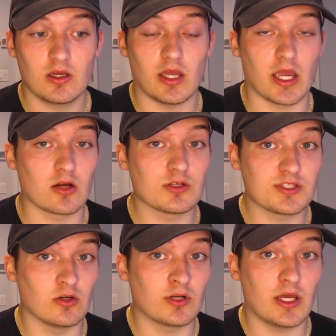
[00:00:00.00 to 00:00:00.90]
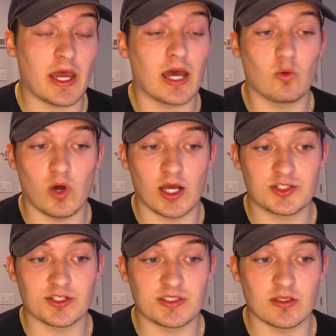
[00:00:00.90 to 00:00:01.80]
Arizona at
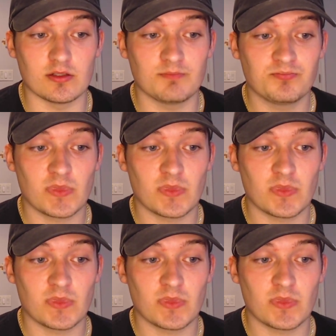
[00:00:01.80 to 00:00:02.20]
Washington,